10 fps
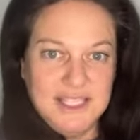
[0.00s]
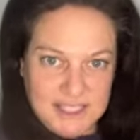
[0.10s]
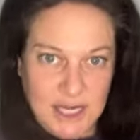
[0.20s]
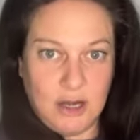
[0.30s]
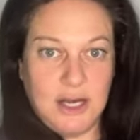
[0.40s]

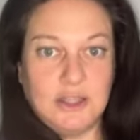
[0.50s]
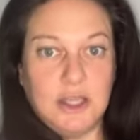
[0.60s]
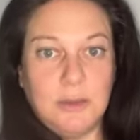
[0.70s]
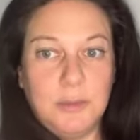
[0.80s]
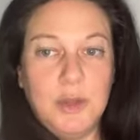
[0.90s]
staring at
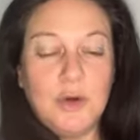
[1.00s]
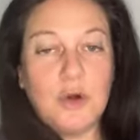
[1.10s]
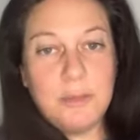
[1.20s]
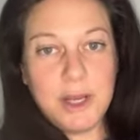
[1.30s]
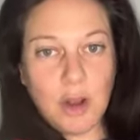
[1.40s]
the
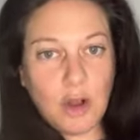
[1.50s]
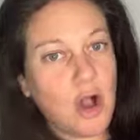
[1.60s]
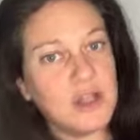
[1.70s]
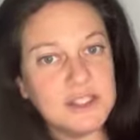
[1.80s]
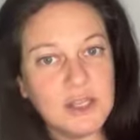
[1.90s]
computer or being on
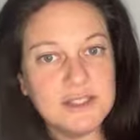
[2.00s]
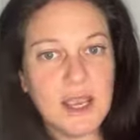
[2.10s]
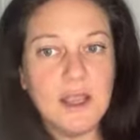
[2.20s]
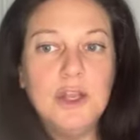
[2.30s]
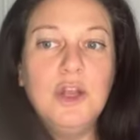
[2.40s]
calls all
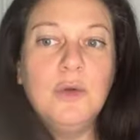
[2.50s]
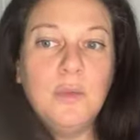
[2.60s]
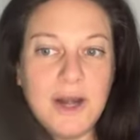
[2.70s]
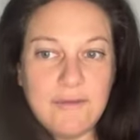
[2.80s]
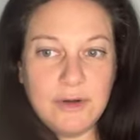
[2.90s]
day,
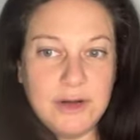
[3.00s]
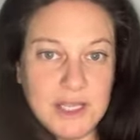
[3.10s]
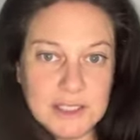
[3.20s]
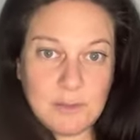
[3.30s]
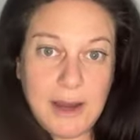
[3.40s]
whatever
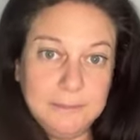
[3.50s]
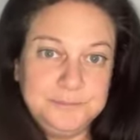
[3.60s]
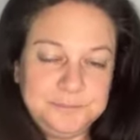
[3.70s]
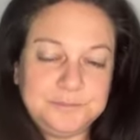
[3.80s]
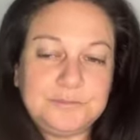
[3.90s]
it is,
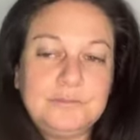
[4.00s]
right?